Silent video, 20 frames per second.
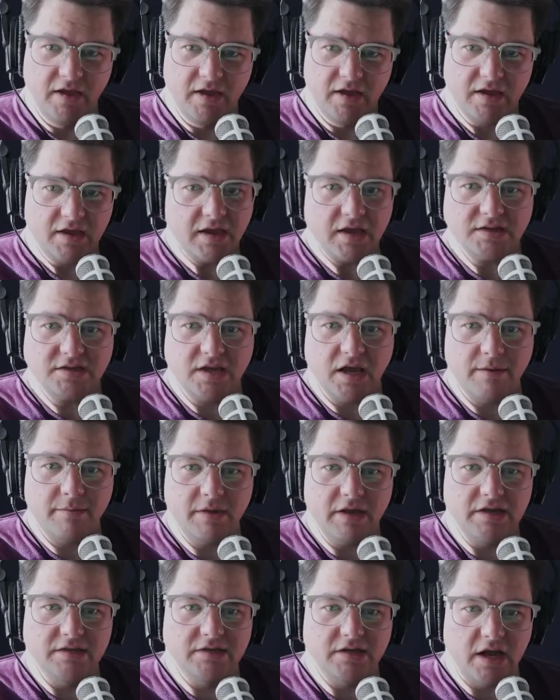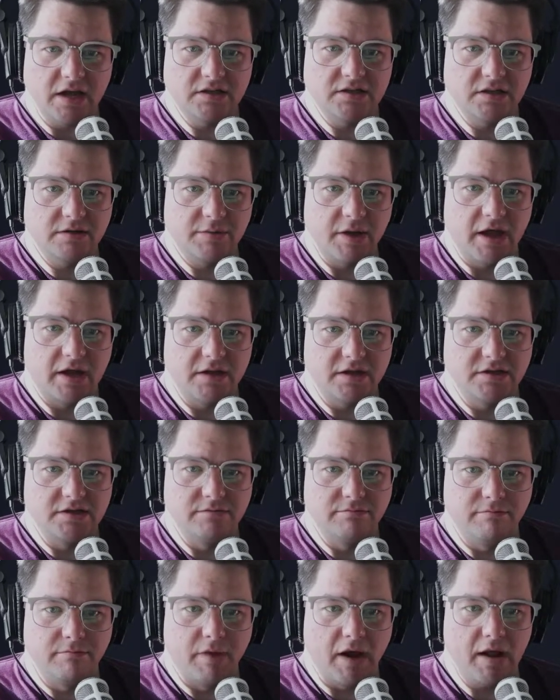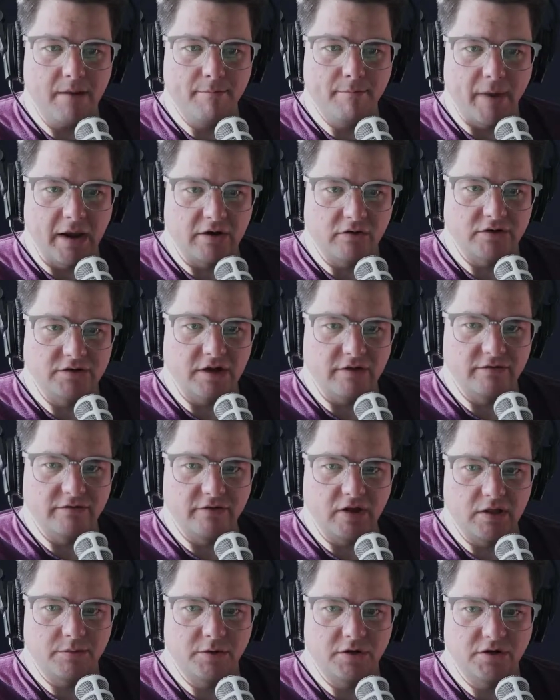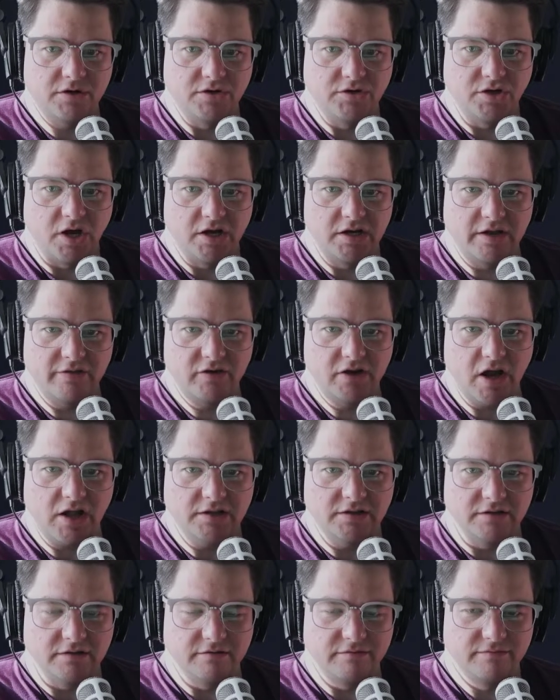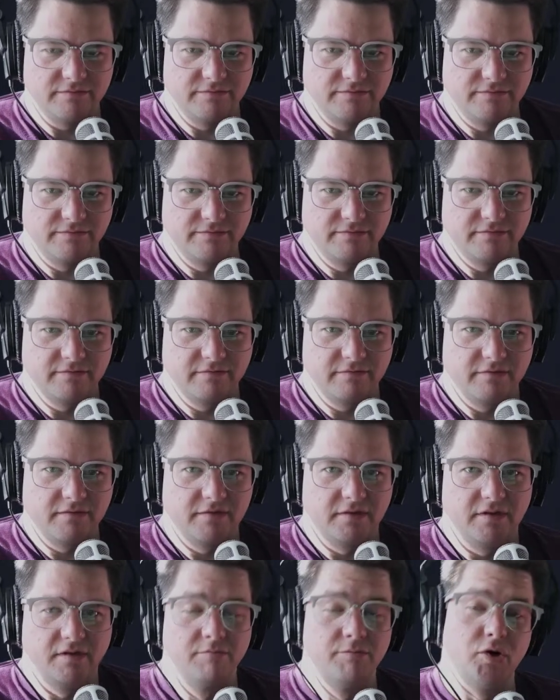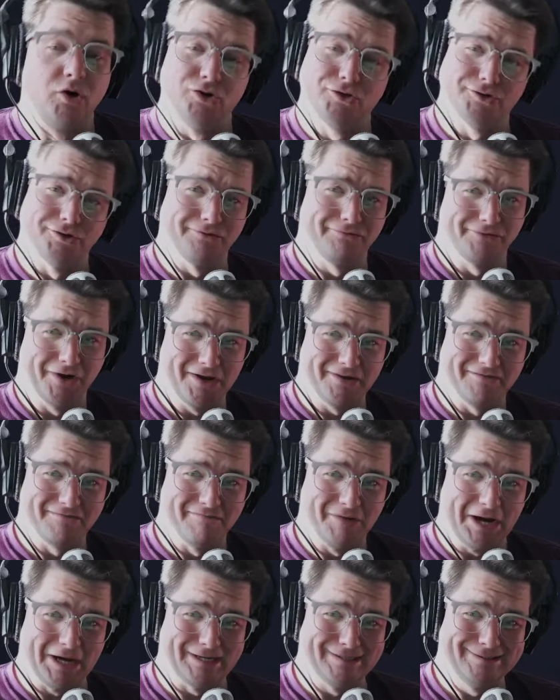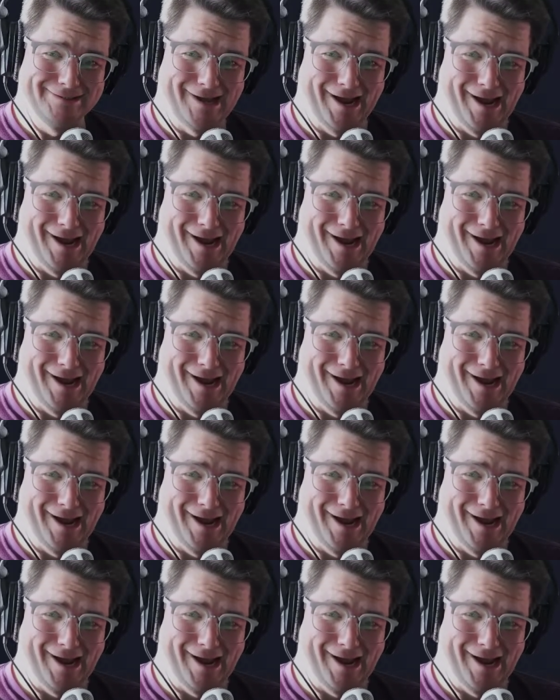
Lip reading: ESM is an excellent package by Microsoft developer John David Dalton, personal friend of mine.